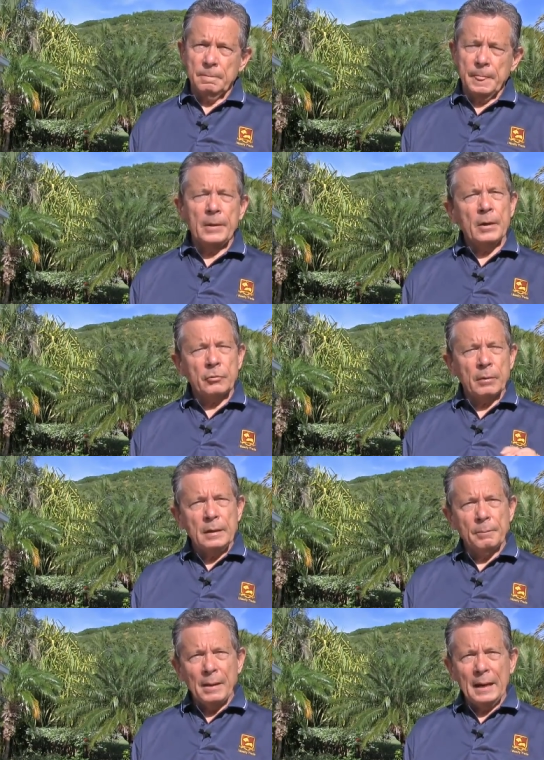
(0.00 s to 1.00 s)
They're not
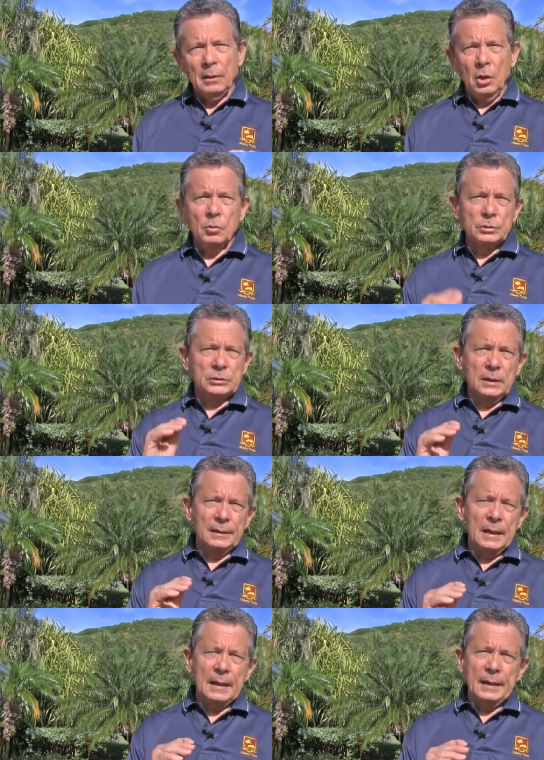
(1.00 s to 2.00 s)
trying to buy low and sell
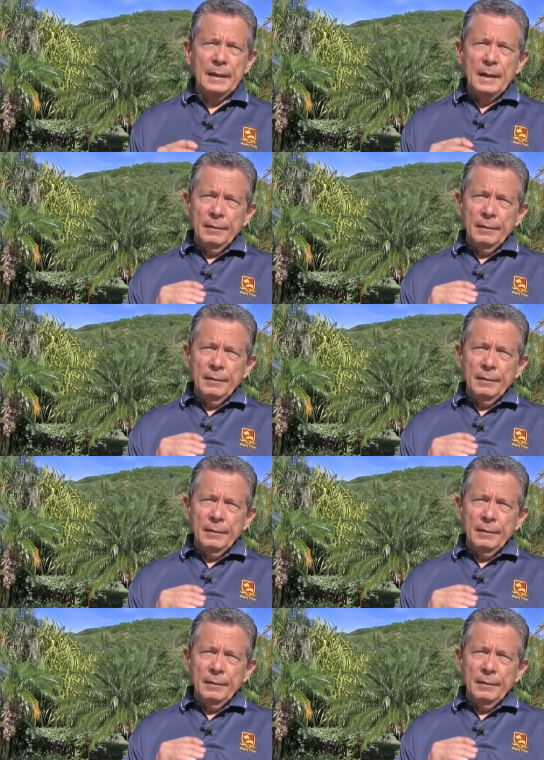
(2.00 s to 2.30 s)
high.